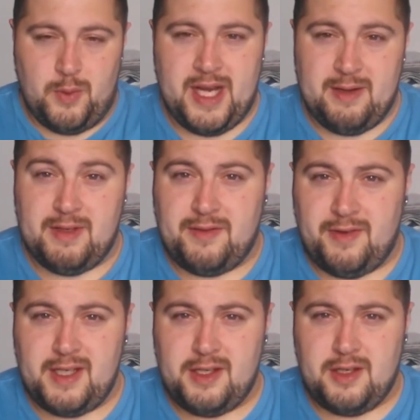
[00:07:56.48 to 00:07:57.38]
When it was
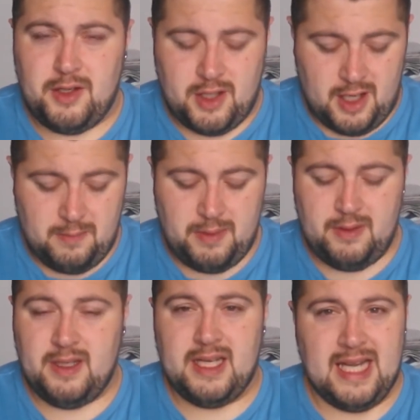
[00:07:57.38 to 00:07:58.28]
first shook up,
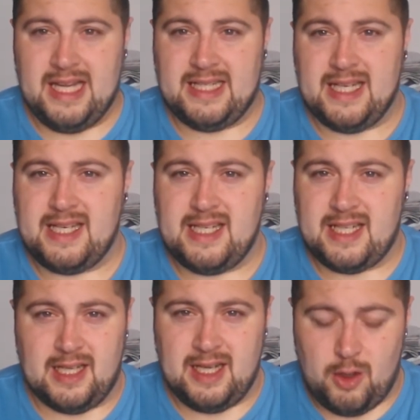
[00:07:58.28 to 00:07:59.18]
it
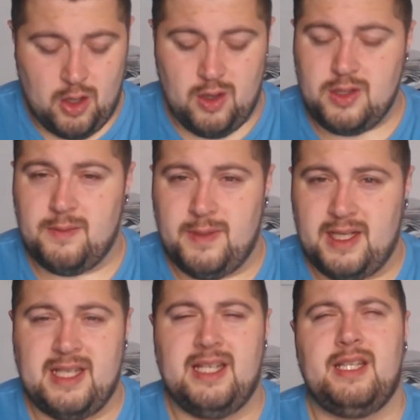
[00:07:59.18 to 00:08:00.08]
tasted awesome,
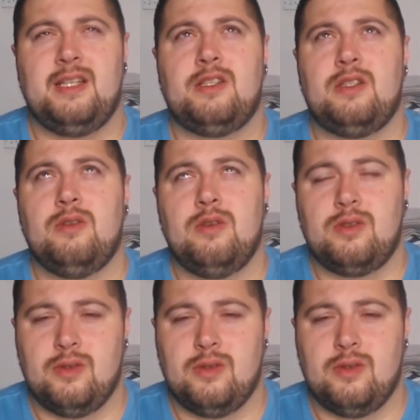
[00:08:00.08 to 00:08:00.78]
it tasted so